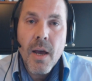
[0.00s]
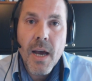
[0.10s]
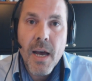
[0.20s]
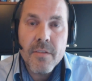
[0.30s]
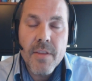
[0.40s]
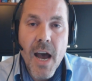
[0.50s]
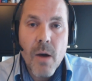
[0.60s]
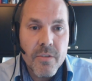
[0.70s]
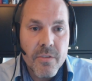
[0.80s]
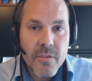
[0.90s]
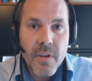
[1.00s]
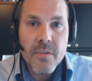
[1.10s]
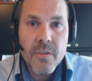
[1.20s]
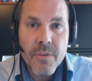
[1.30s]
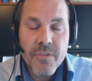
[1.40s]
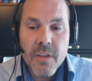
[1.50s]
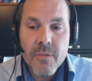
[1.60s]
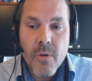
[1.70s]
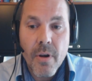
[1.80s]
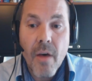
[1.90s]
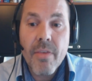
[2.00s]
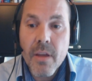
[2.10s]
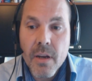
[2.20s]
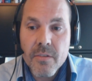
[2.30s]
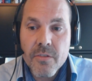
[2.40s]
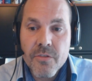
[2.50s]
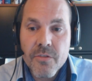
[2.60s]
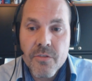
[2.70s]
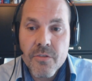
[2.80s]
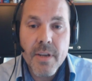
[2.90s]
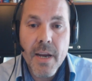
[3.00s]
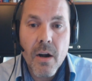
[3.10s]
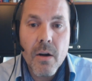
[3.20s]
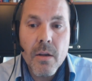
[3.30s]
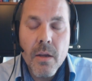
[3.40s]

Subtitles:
and now it's a receipt for nothing. It's just hot air.